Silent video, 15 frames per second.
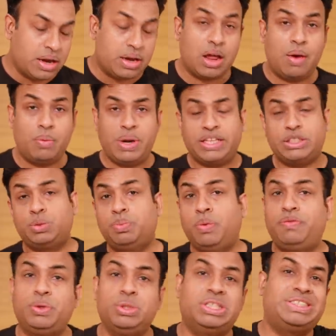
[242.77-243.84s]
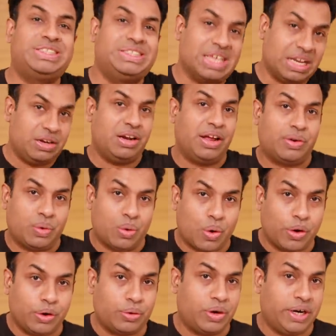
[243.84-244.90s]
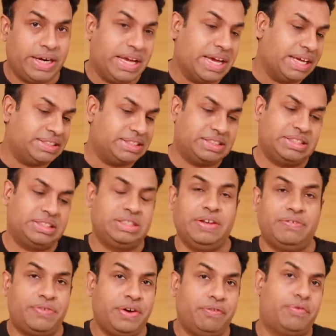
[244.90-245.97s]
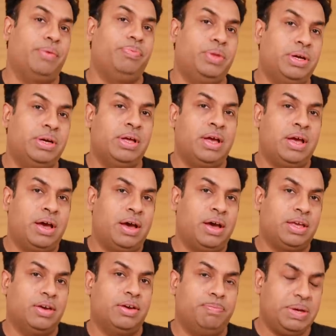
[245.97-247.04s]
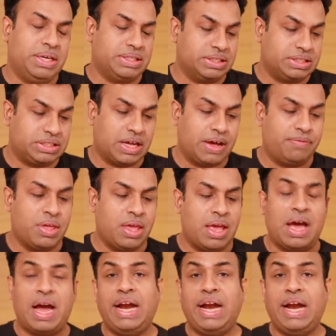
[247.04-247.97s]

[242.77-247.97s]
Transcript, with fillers: Now let's move to the cellular call quality, guys. This is different from the uh, earpiece and stuff.